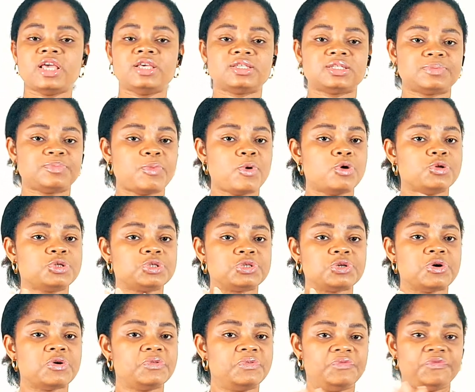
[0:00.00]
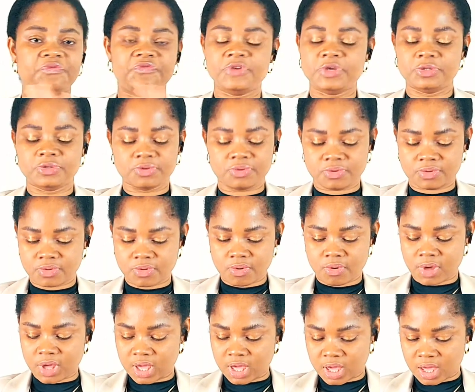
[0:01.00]
a sponsored video
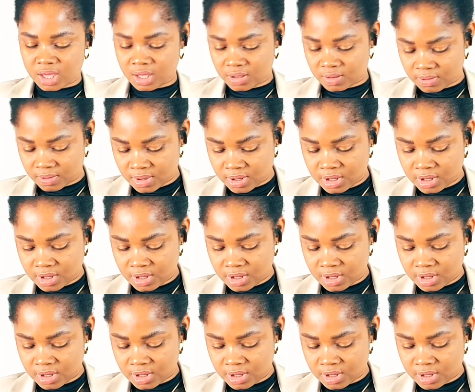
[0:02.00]
okay